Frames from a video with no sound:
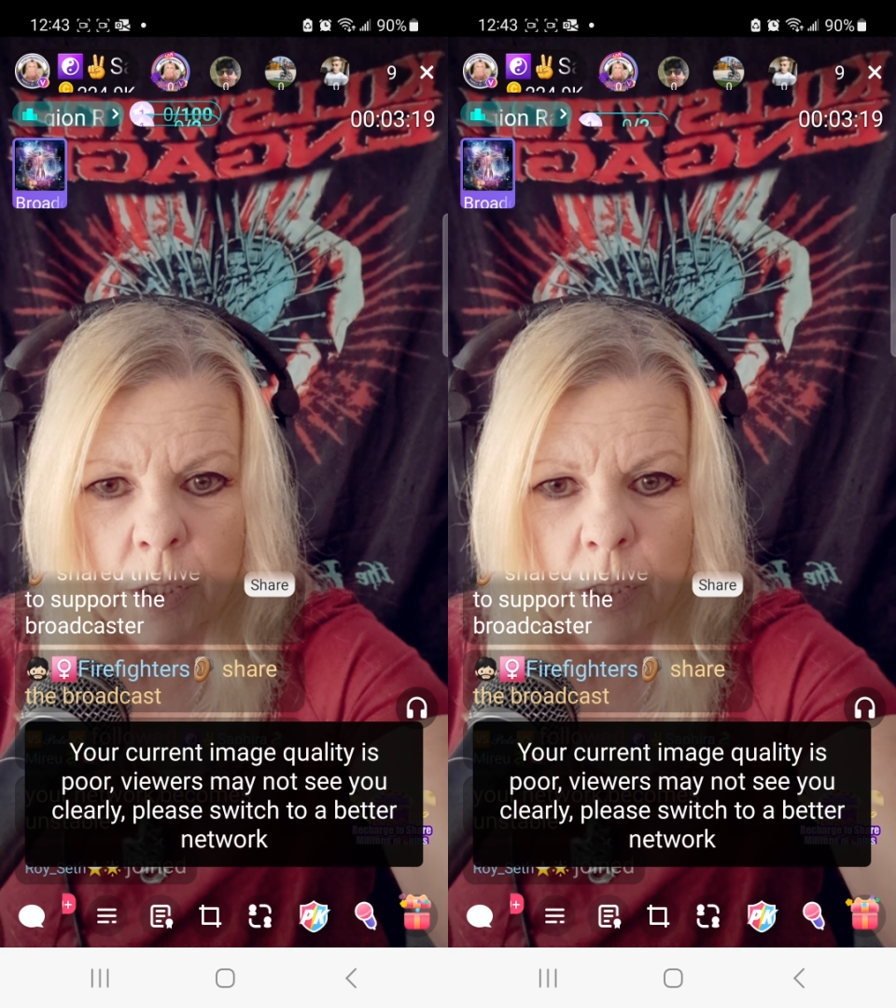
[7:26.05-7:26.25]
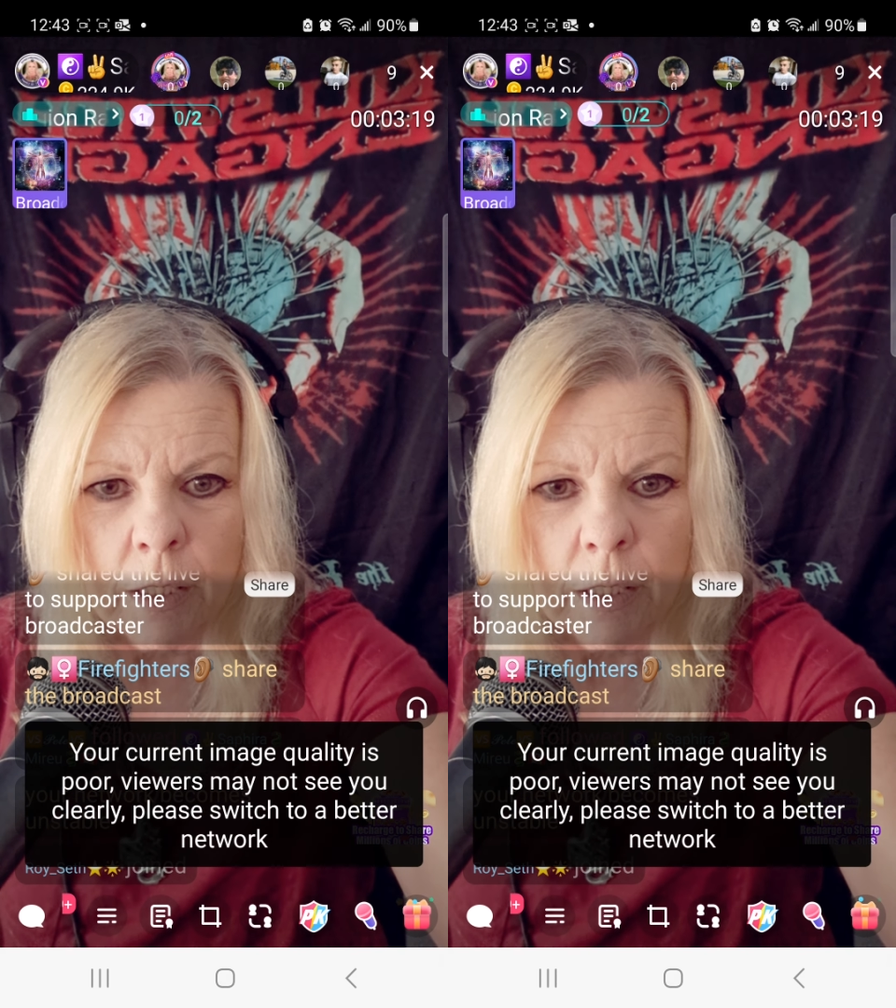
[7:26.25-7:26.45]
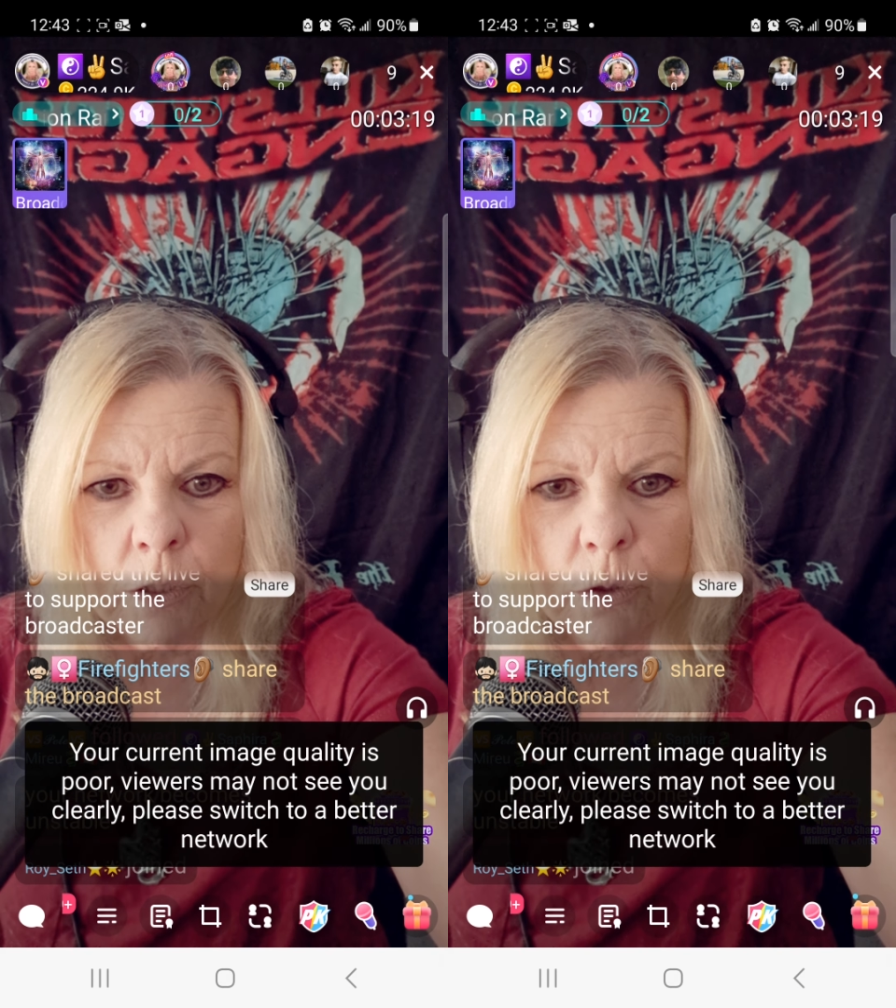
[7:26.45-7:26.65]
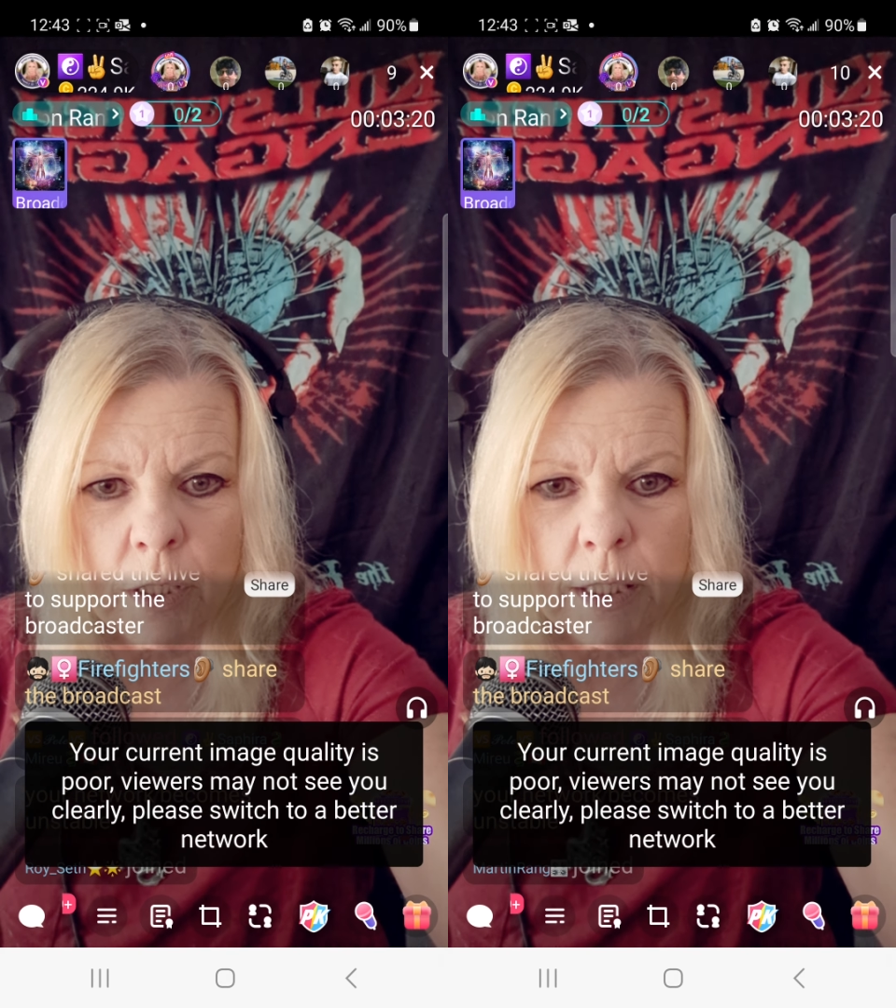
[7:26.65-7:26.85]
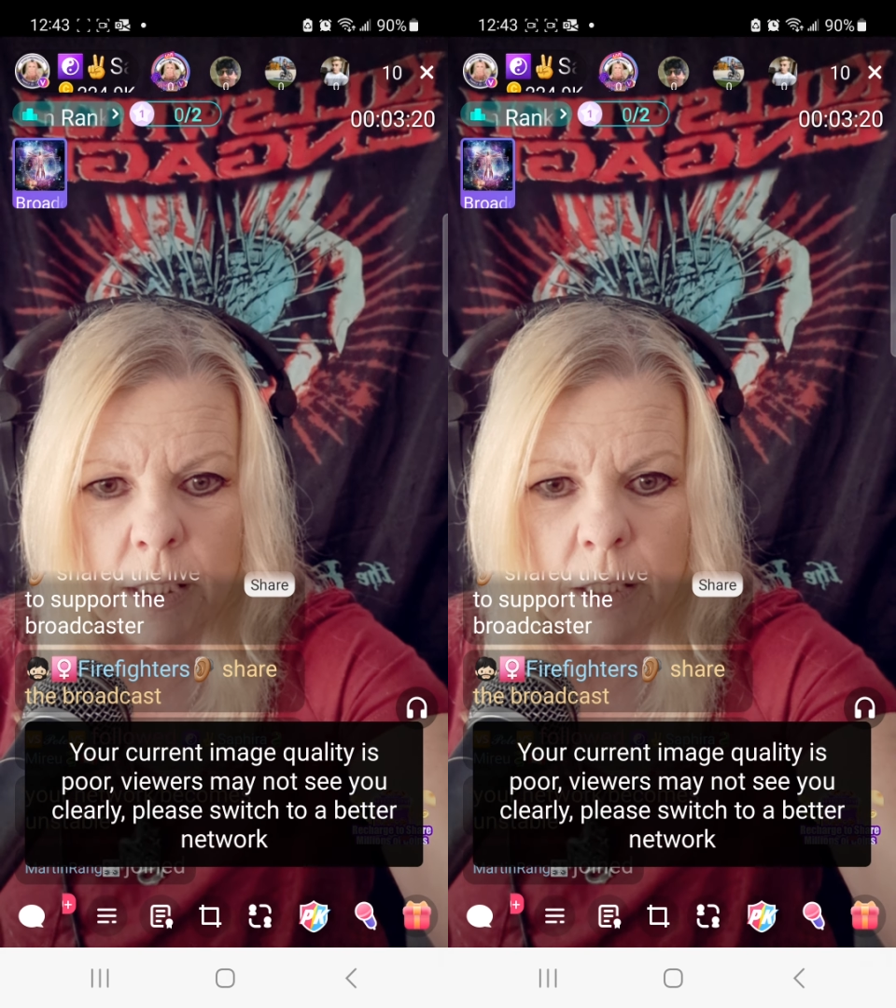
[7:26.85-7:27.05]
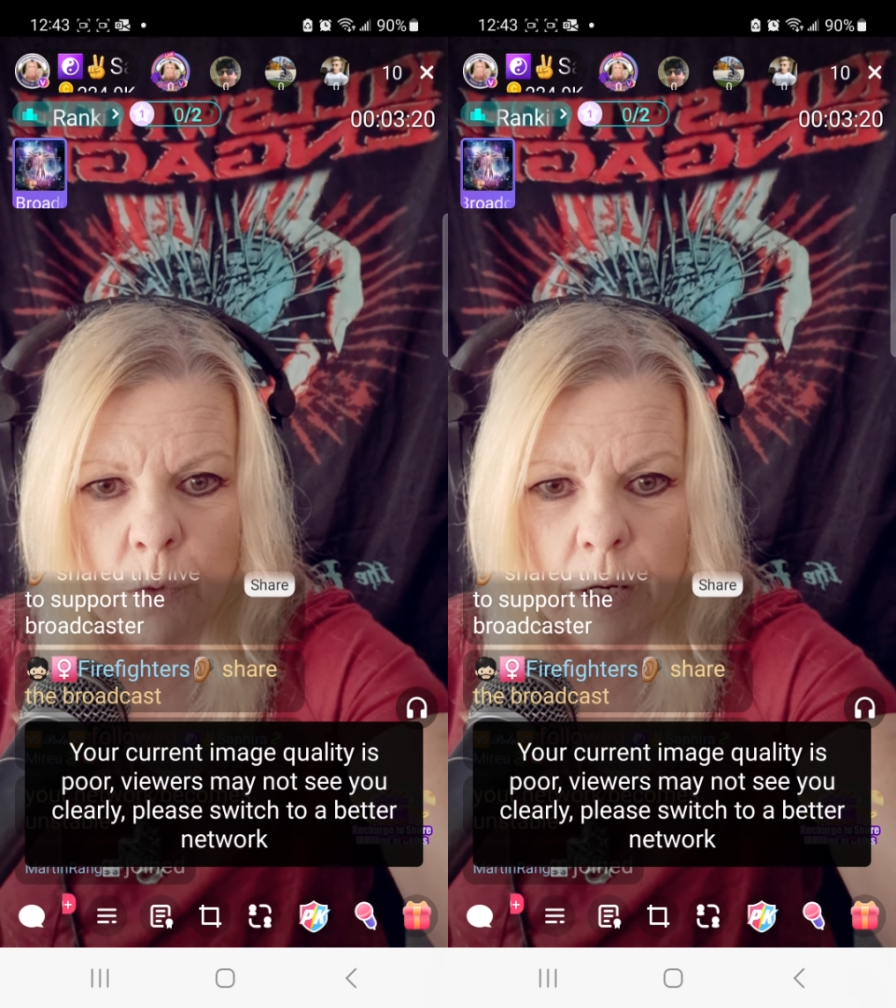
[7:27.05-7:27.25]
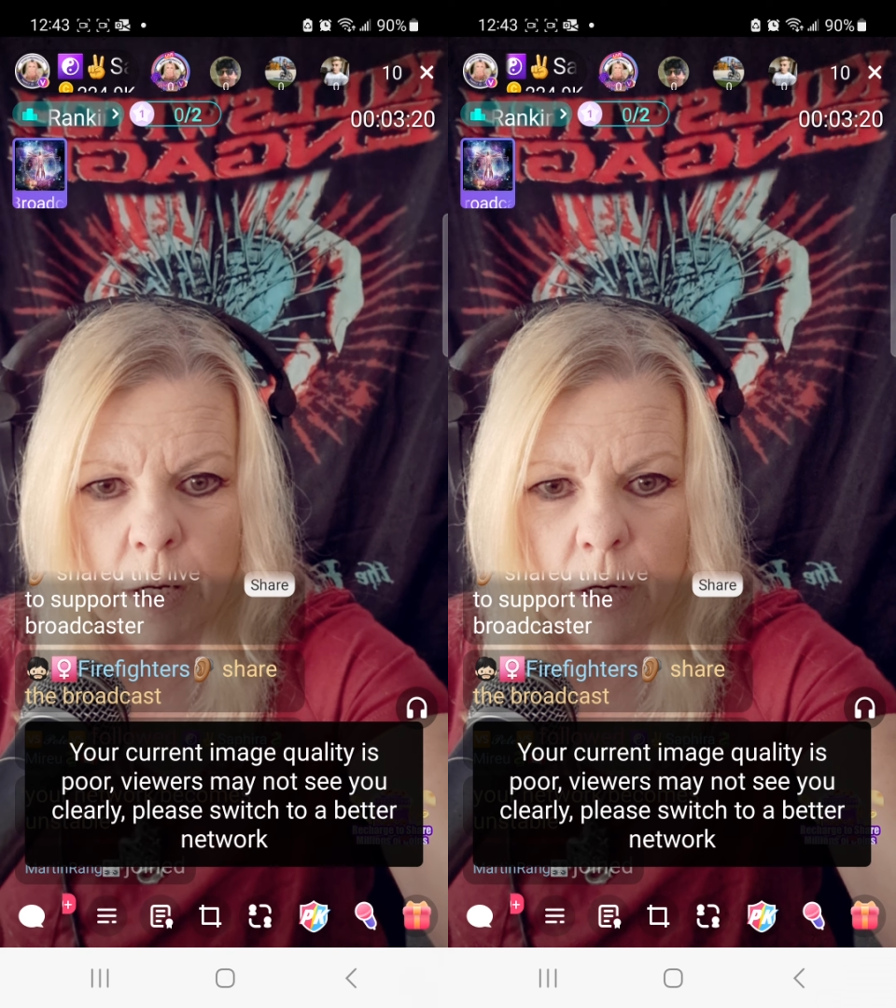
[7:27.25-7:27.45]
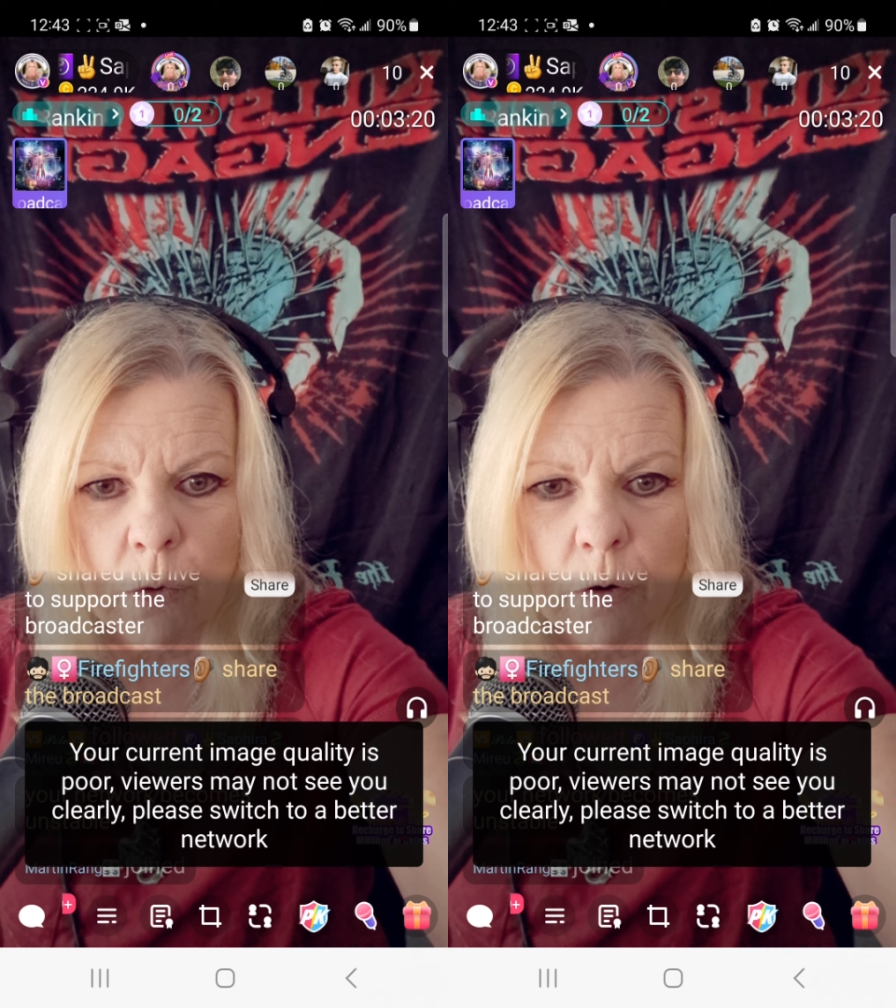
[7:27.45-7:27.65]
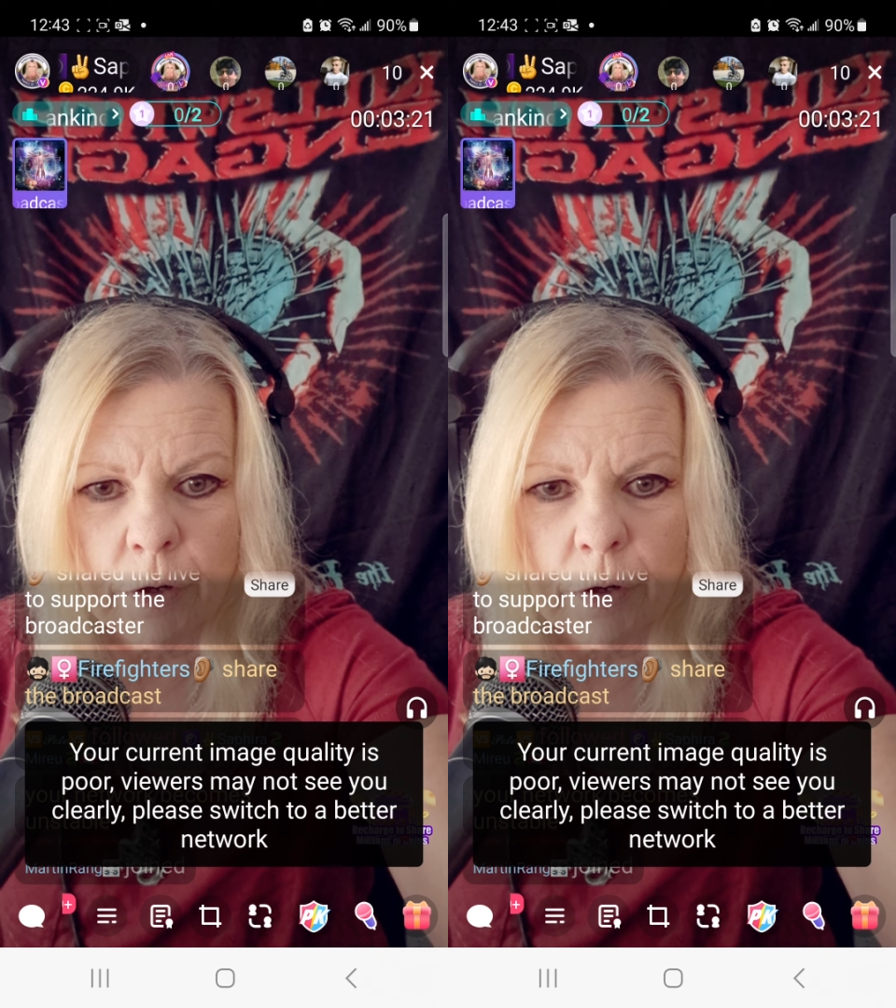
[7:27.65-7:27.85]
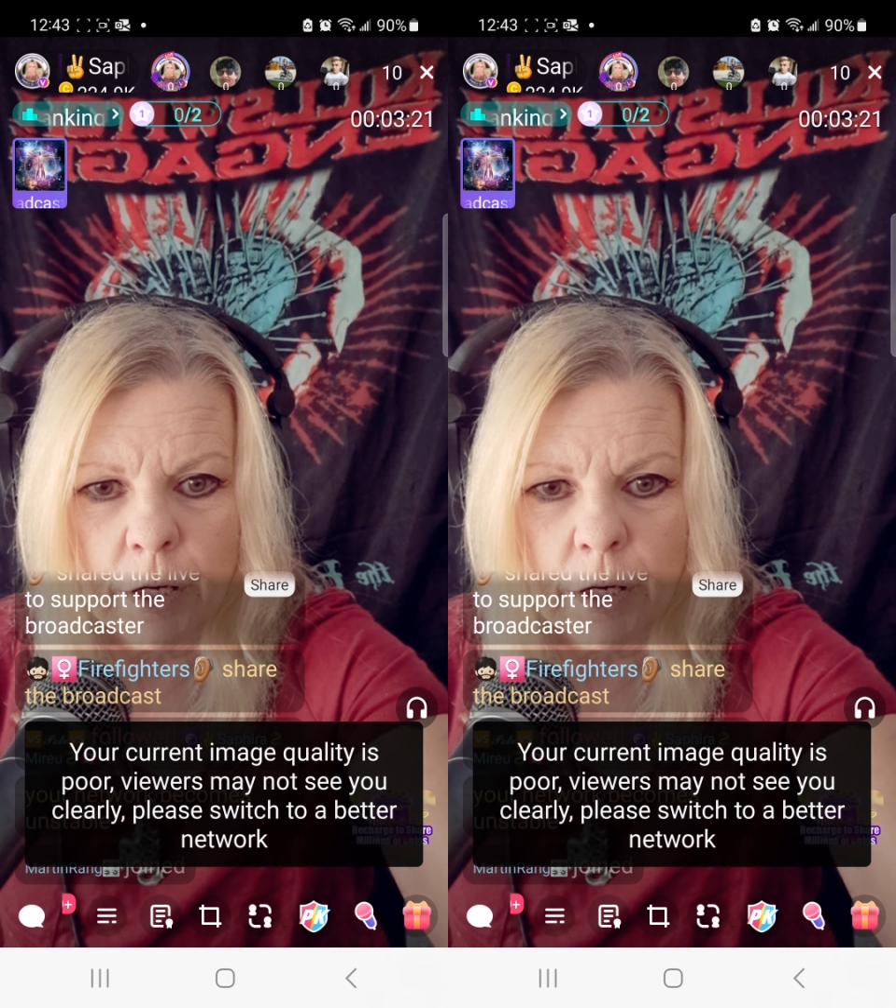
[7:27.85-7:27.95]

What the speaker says: You can see in the right corner here,